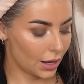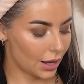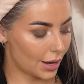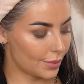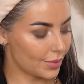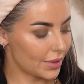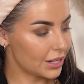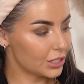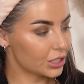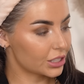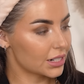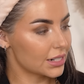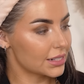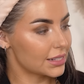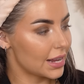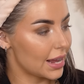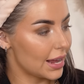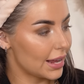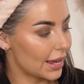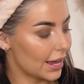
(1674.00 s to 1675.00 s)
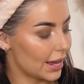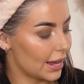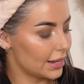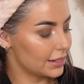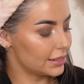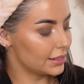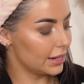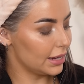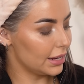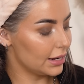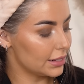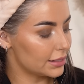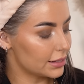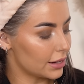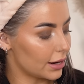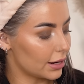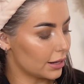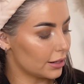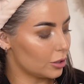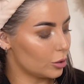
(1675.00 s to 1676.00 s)
And then just gonna take a teeny
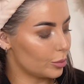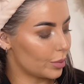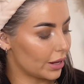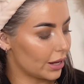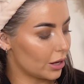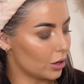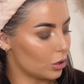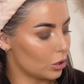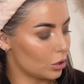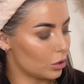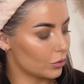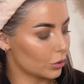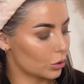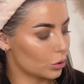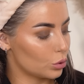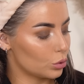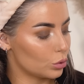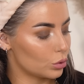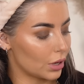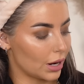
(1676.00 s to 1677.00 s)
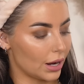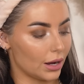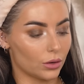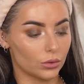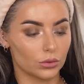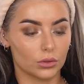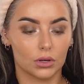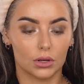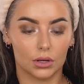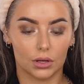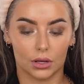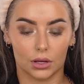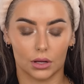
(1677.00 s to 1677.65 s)
tiny little bit of cool down